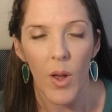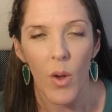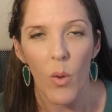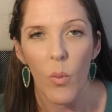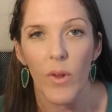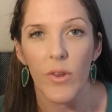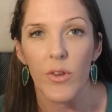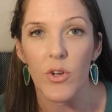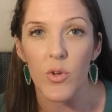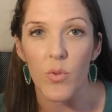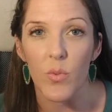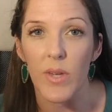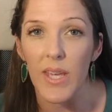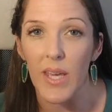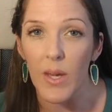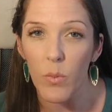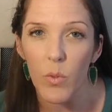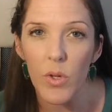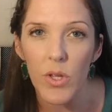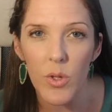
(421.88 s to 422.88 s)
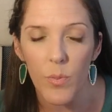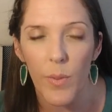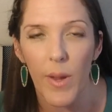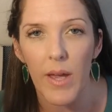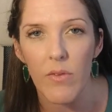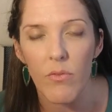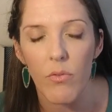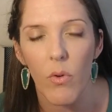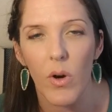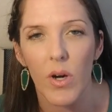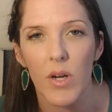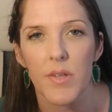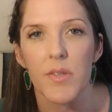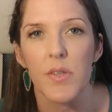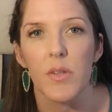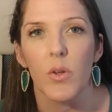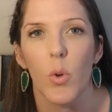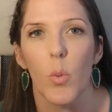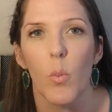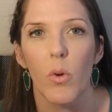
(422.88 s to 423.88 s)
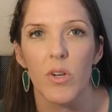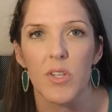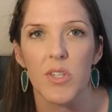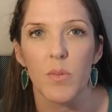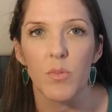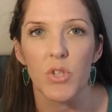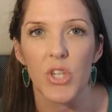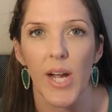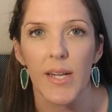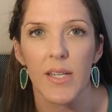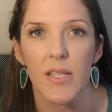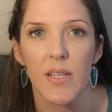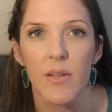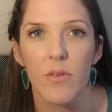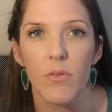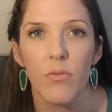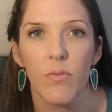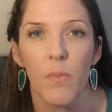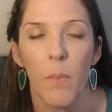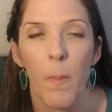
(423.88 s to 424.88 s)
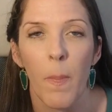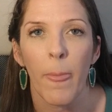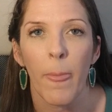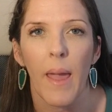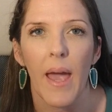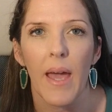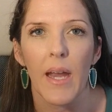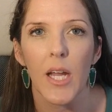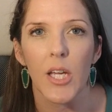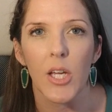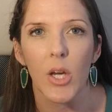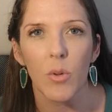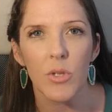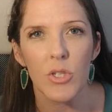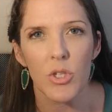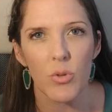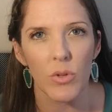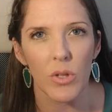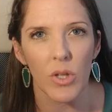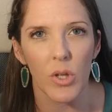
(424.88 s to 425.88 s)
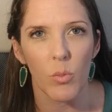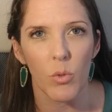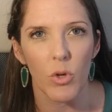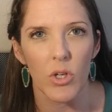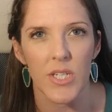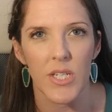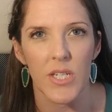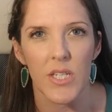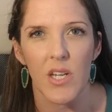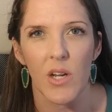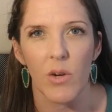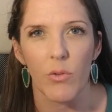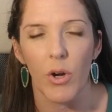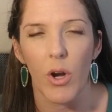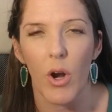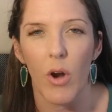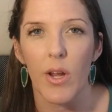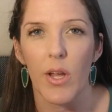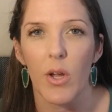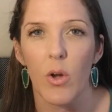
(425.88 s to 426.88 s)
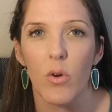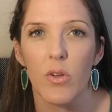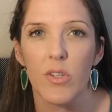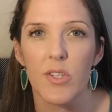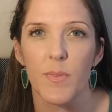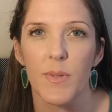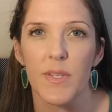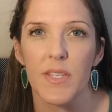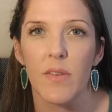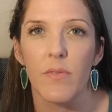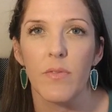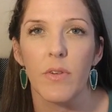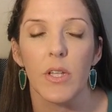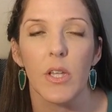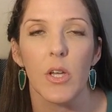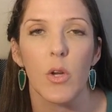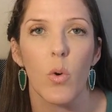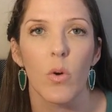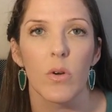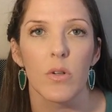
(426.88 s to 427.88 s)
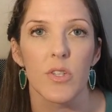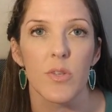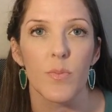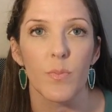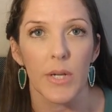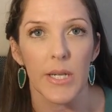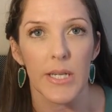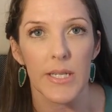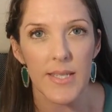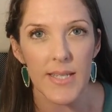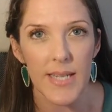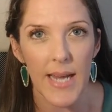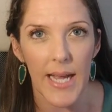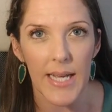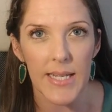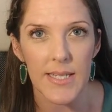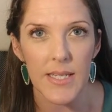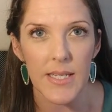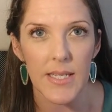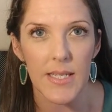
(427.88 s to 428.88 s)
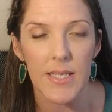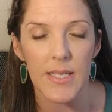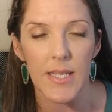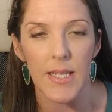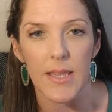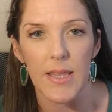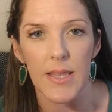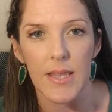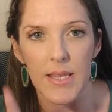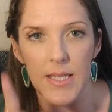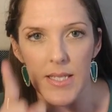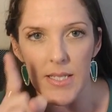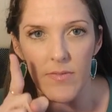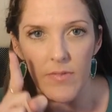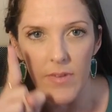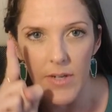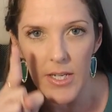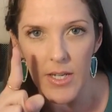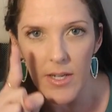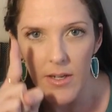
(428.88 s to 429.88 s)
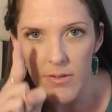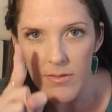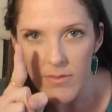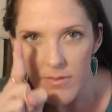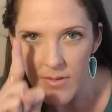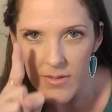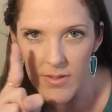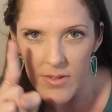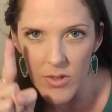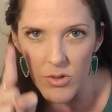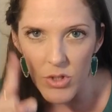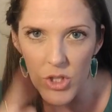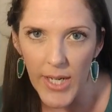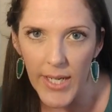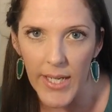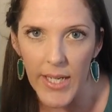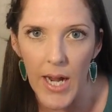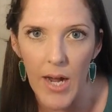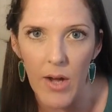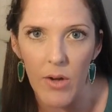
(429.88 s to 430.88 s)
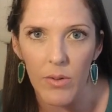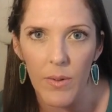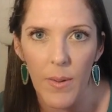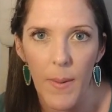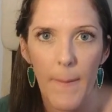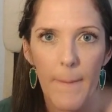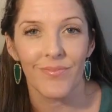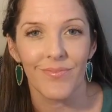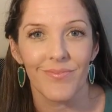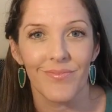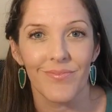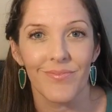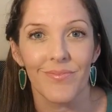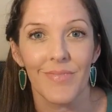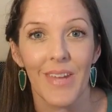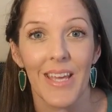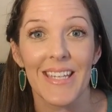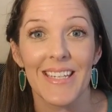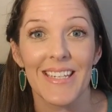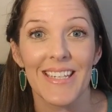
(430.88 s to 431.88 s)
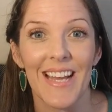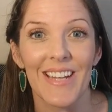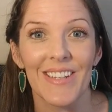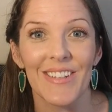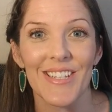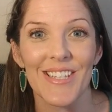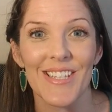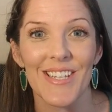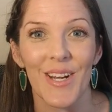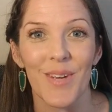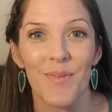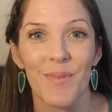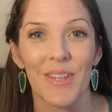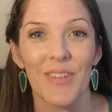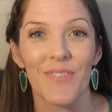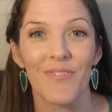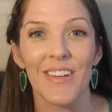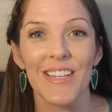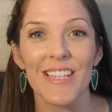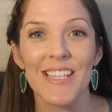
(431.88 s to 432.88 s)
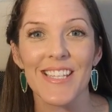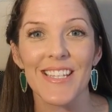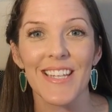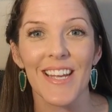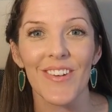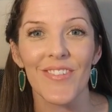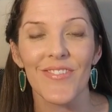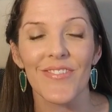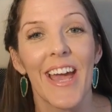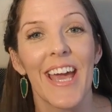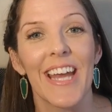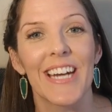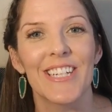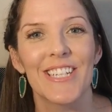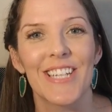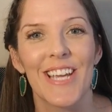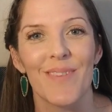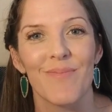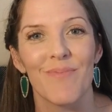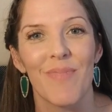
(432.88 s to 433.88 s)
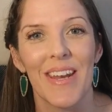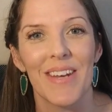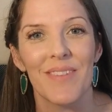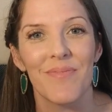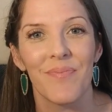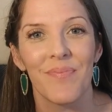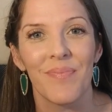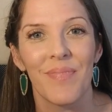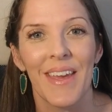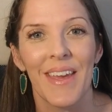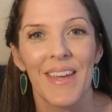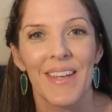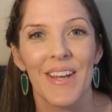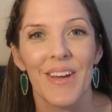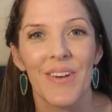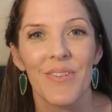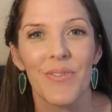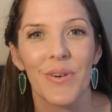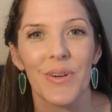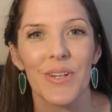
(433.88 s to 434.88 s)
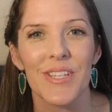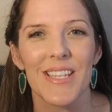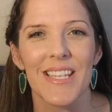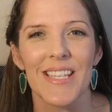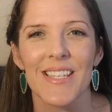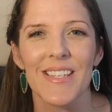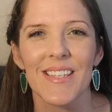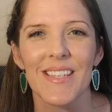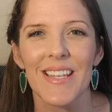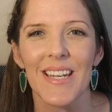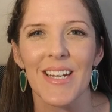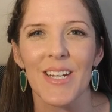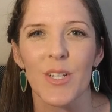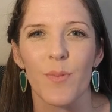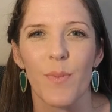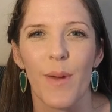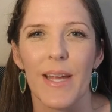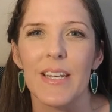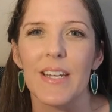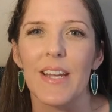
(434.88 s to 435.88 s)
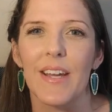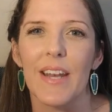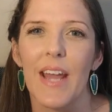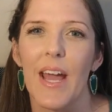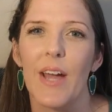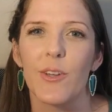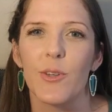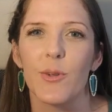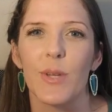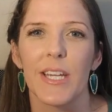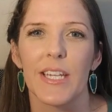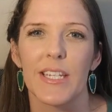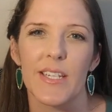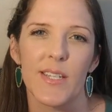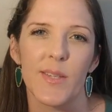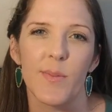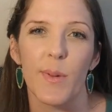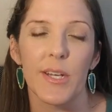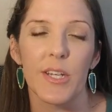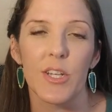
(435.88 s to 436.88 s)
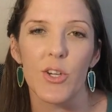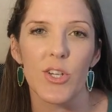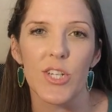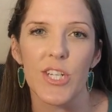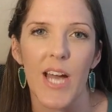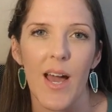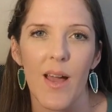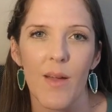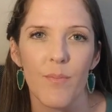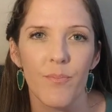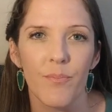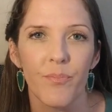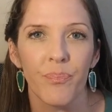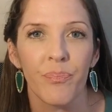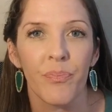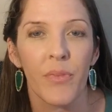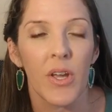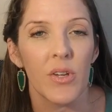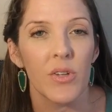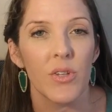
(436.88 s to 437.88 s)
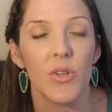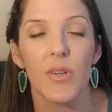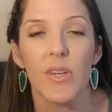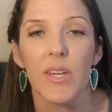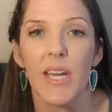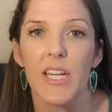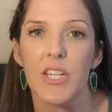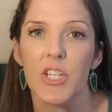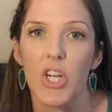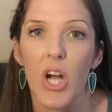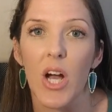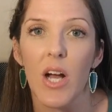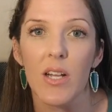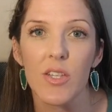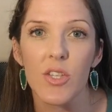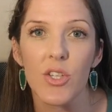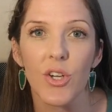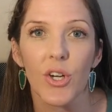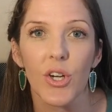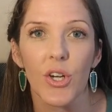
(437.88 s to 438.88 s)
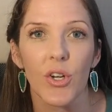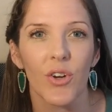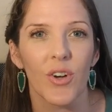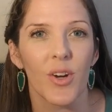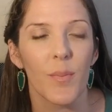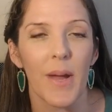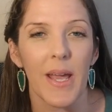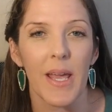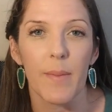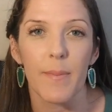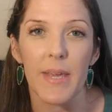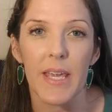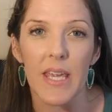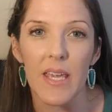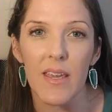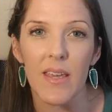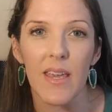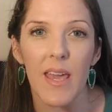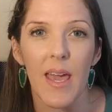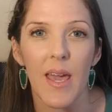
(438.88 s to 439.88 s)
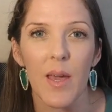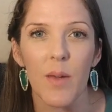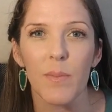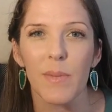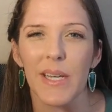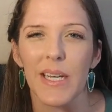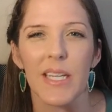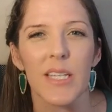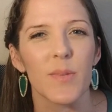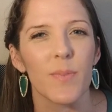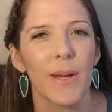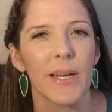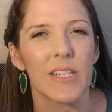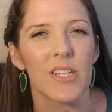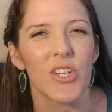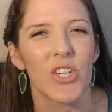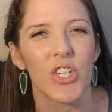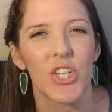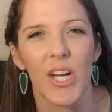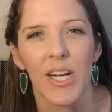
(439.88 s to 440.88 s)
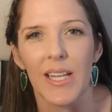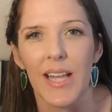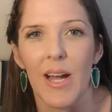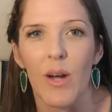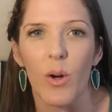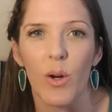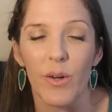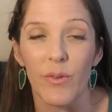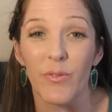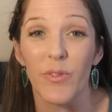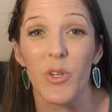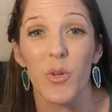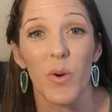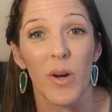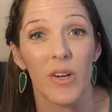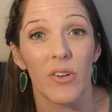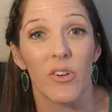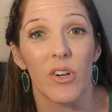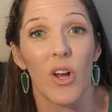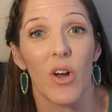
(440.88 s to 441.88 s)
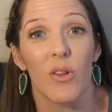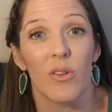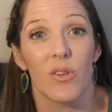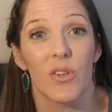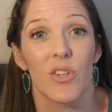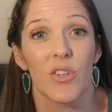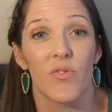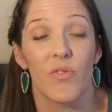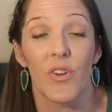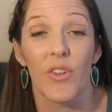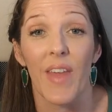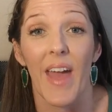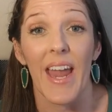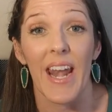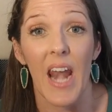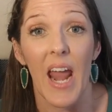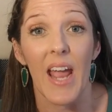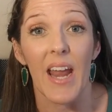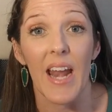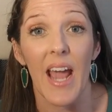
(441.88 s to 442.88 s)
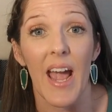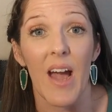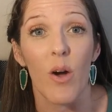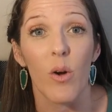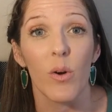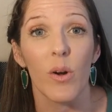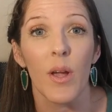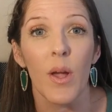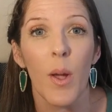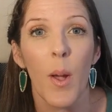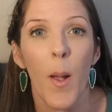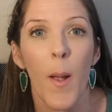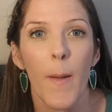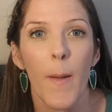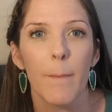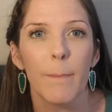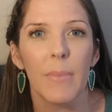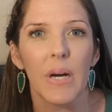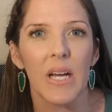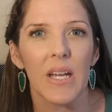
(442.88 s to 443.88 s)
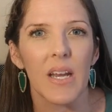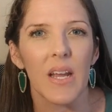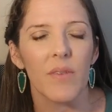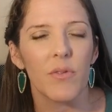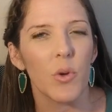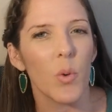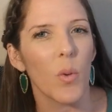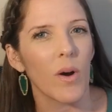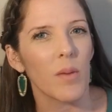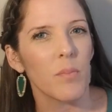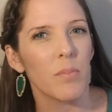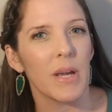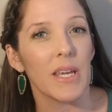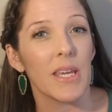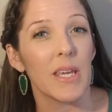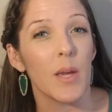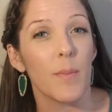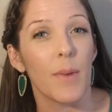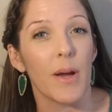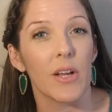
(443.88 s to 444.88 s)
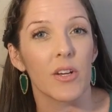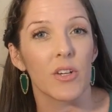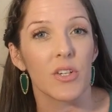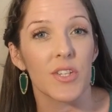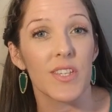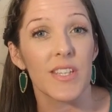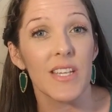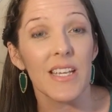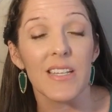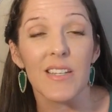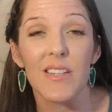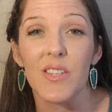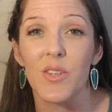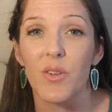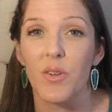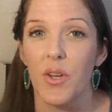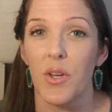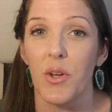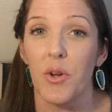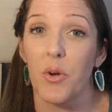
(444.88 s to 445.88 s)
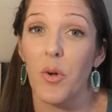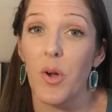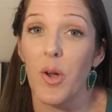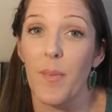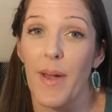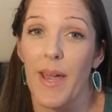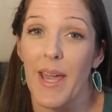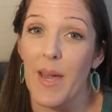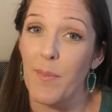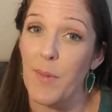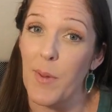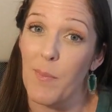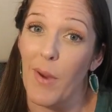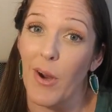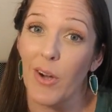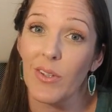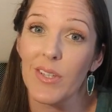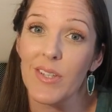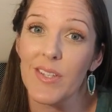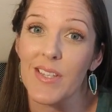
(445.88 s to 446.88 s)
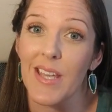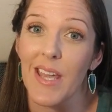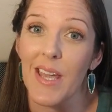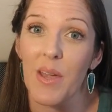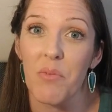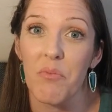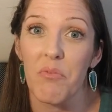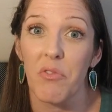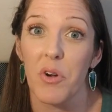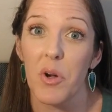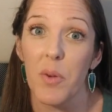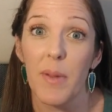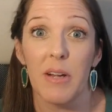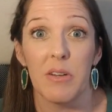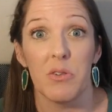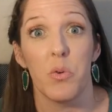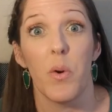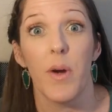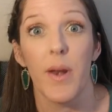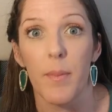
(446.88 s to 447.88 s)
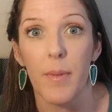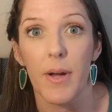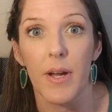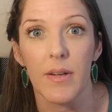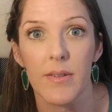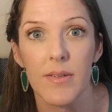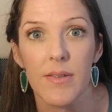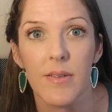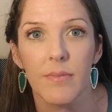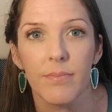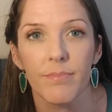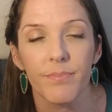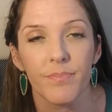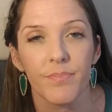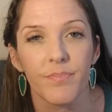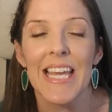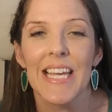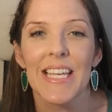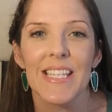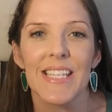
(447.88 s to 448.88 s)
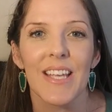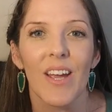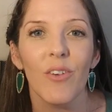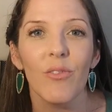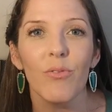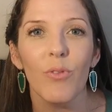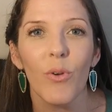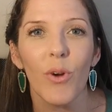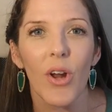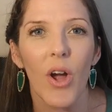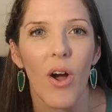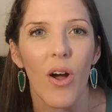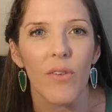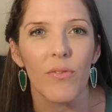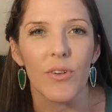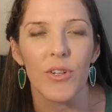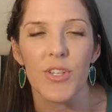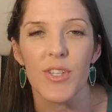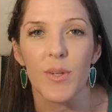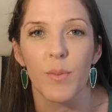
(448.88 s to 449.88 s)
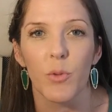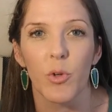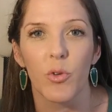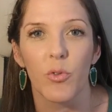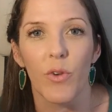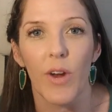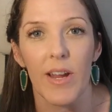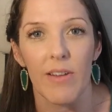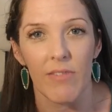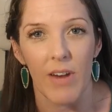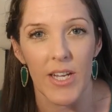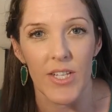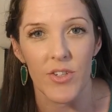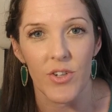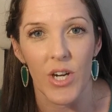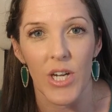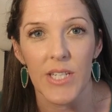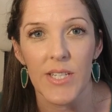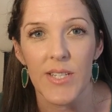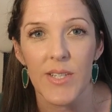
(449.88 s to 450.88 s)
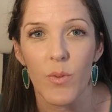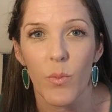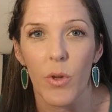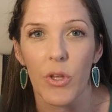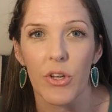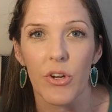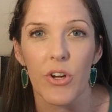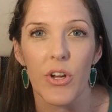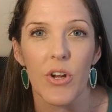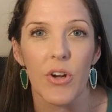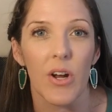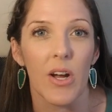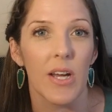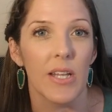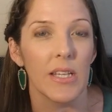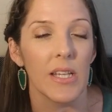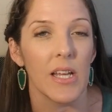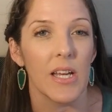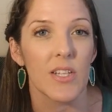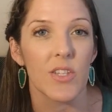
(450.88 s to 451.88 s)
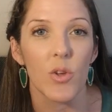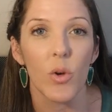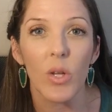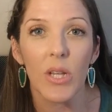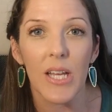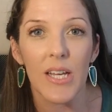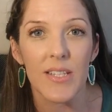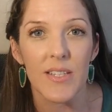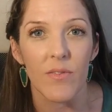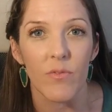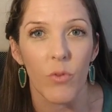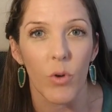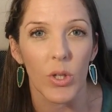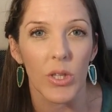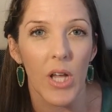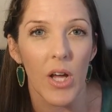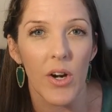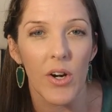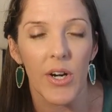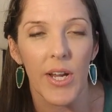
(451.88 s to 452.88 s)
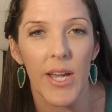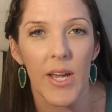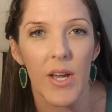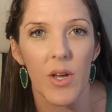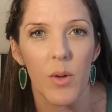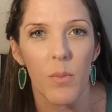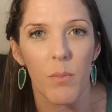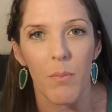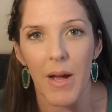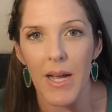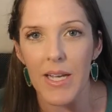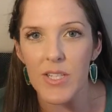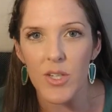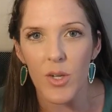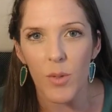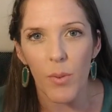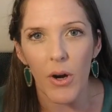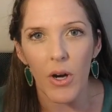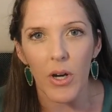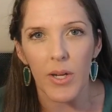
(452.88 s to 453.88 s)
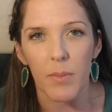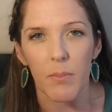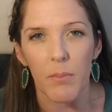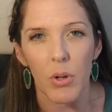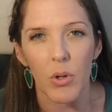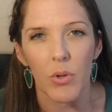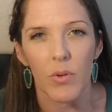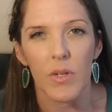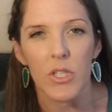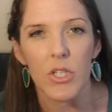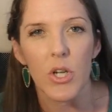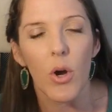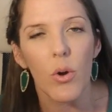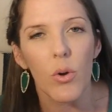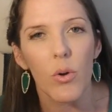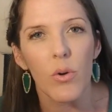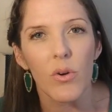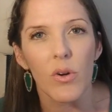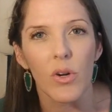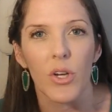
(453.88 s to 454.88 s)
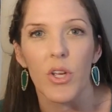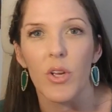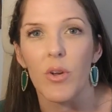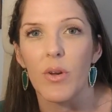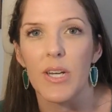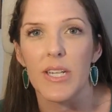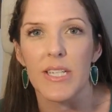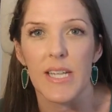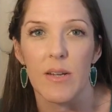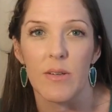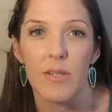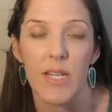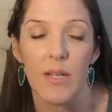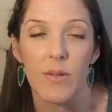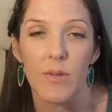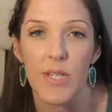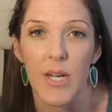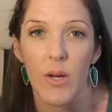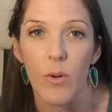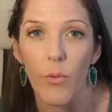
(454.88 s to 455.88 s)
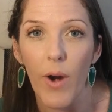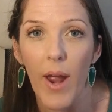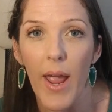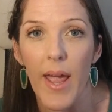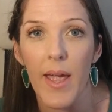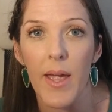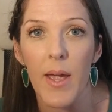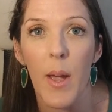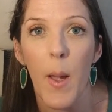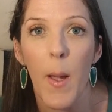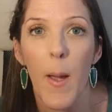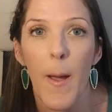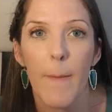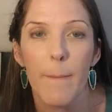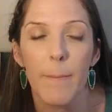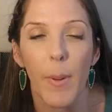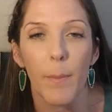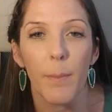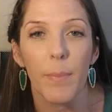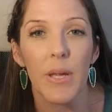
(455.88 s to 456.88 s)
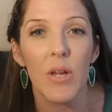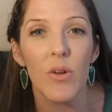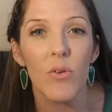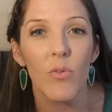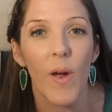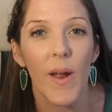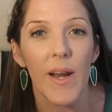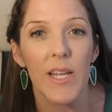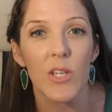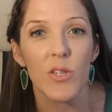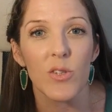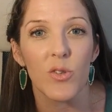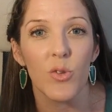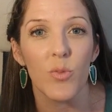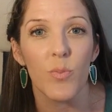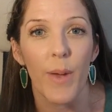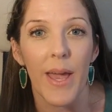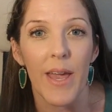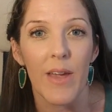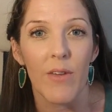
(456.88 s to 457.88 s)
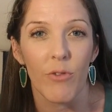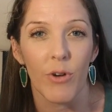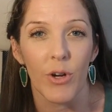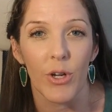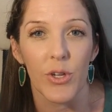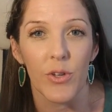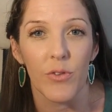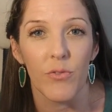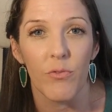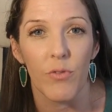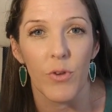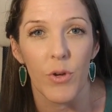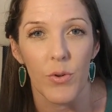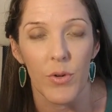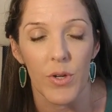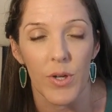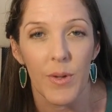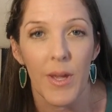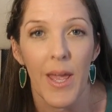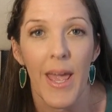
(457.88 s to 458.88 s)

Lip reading: Whether you get what you pay for is a little more subjective, and I go into a little more detail regarding specifically Coral Springs taxes in this video, so check it out. Now let's talk about the fun stuff, entertainment. Now, of course, this is going to depend on how you like to spend your time. You can catch a concert or a Miami Heat game and expect to shell out a few $100s for that night out. But if you aren't picky about your seats, you could go to a Miami Marlins game for about 20 bucks. South Florida offers some great restaurants, whether you're on Las Olas in Fort Lauderdale, Meisner Park in Boca Raton, or you go to downtown Del Rey, but be ready to pay for good food.